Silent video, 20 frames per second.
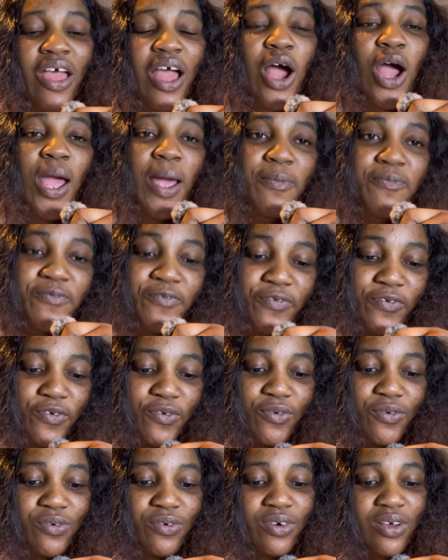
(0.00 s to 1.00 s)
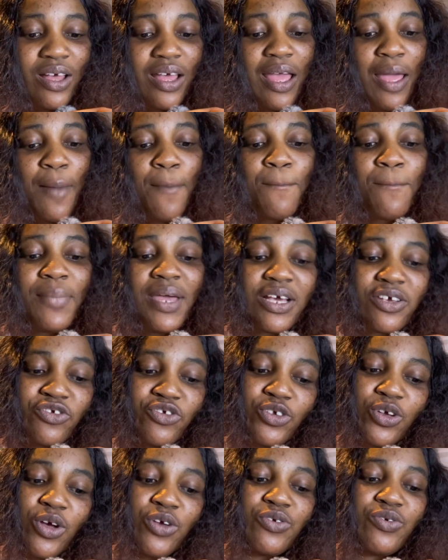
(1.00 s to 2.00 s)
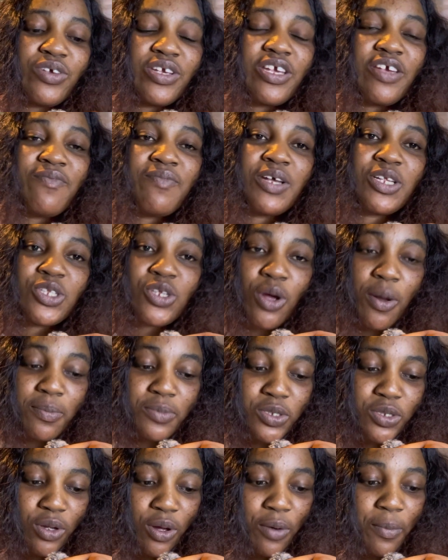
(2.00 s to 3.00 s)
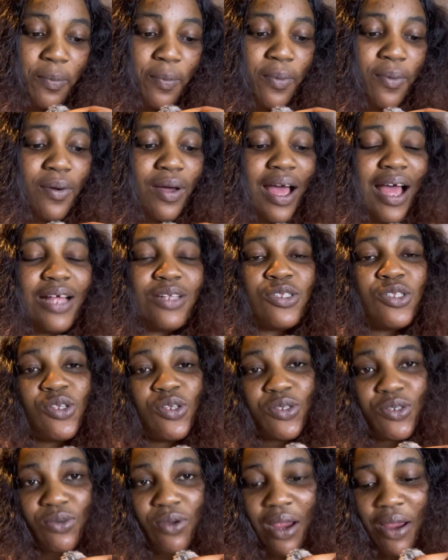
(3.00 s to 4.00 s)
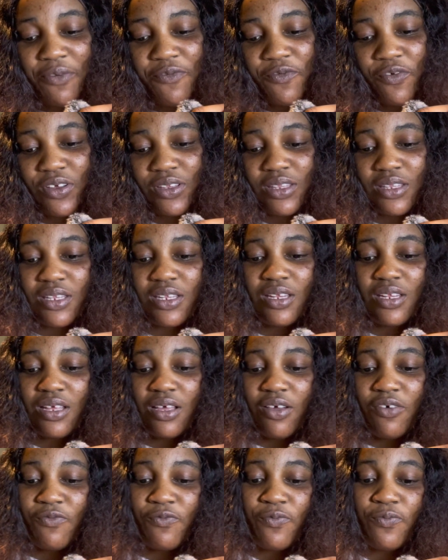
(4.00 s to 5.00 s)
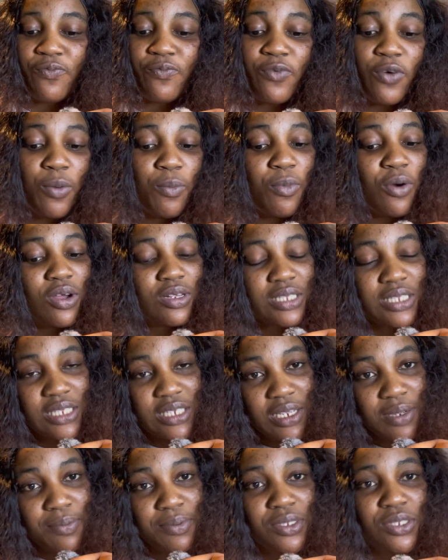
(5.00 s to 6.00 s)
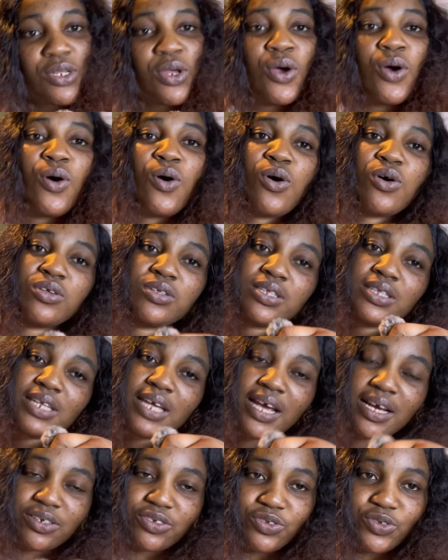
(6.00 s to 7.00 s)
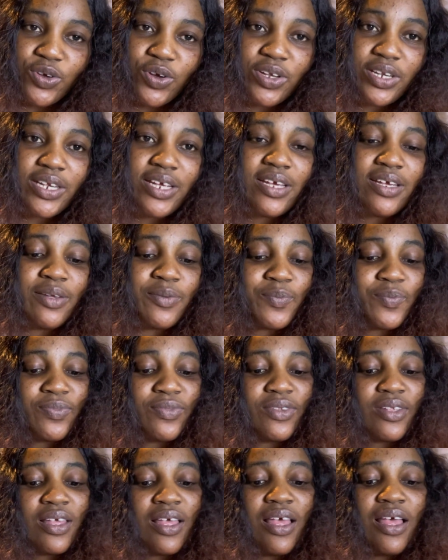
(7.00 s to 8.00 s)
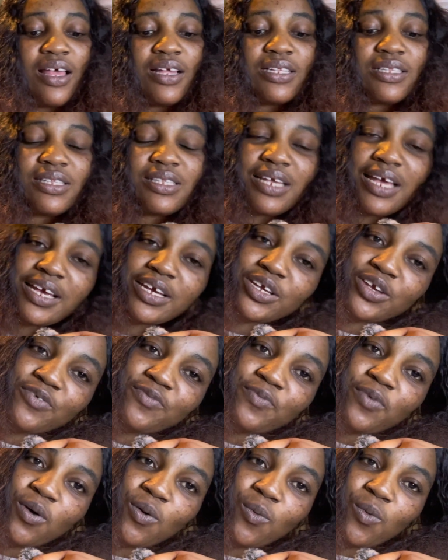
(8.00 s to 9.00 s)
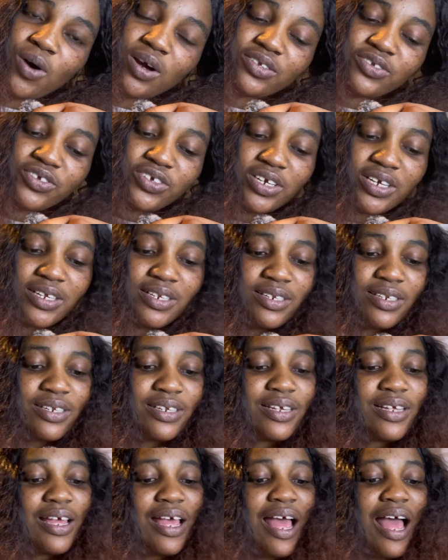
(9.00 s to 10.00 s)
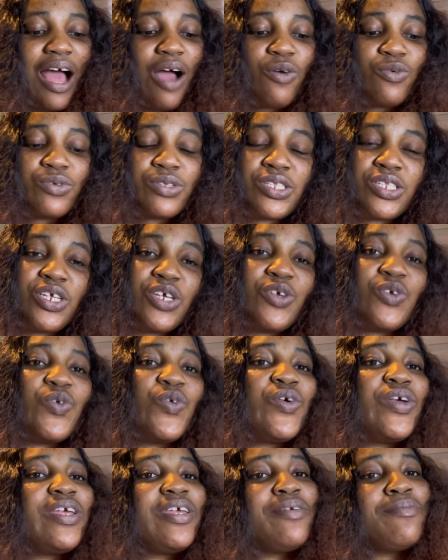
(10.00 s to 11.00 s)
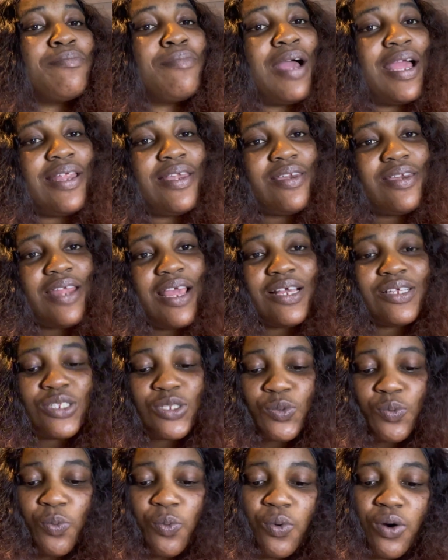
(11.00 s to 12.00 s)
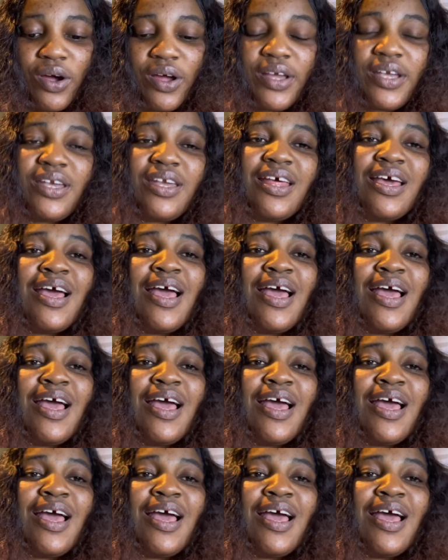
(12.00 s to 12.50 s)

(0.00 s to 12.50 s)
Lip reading: helpful, make sure you give a thumbs up and subscribe for more tips on tech journey. Thank you for watching. I will see you in my next one,